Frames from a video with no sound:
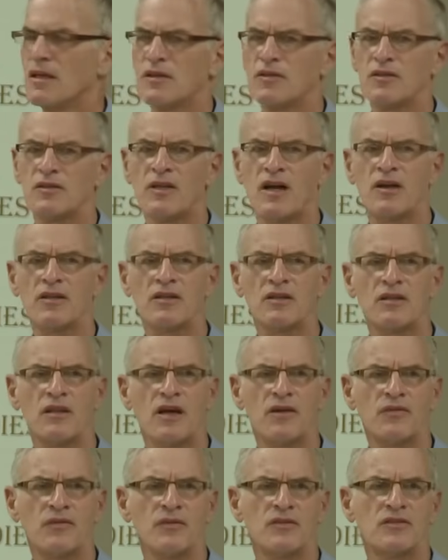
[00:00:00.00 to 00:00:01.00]
So now you're
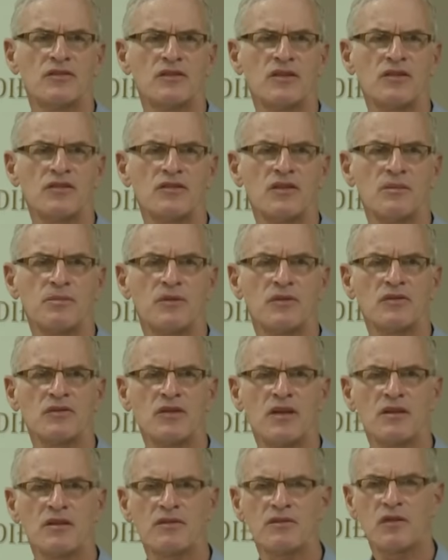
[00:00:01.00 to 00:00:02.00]
left with
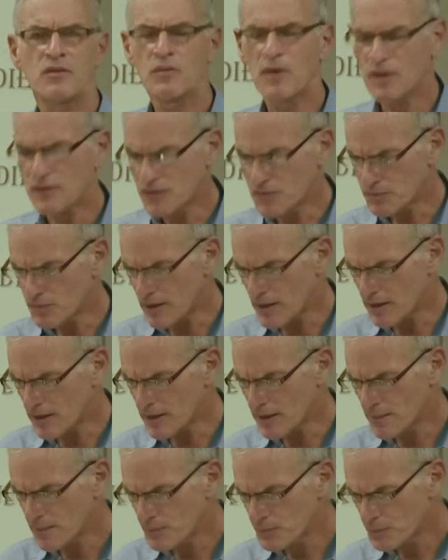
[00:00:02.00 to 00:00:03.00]
60% of the West
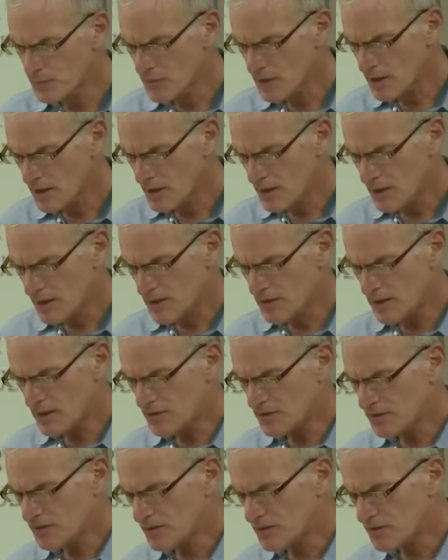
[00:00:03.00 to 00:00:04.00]
Bank. In that
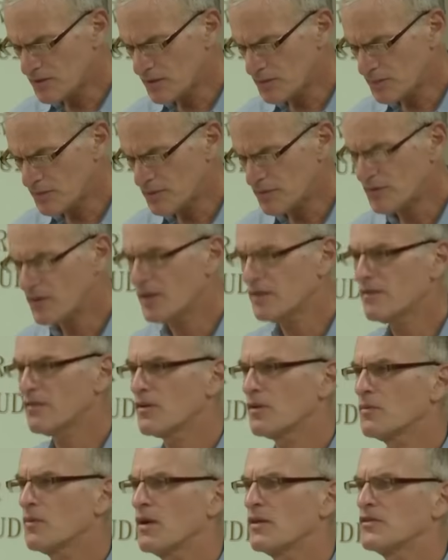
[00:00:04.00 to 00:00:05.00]
60% of
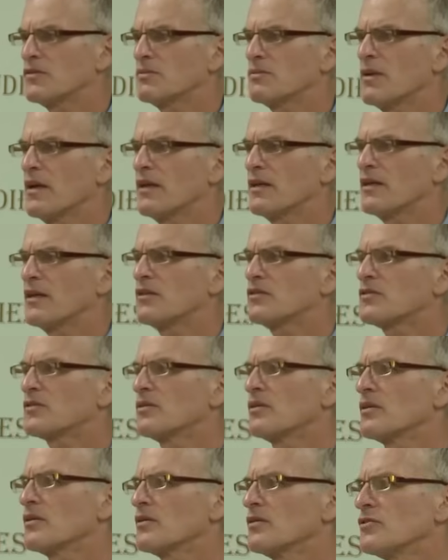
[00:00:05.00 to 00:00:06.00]
the West Bank,
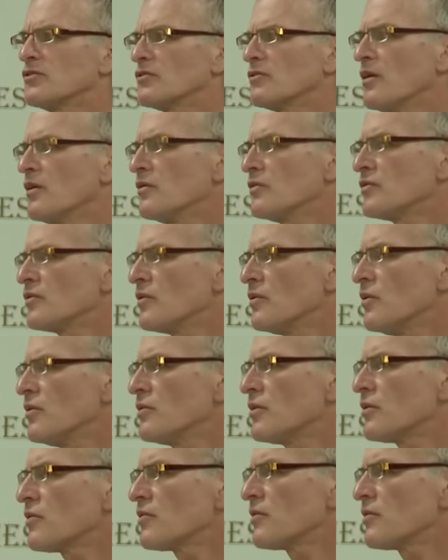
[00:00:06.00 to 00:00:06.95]
Israel controls all the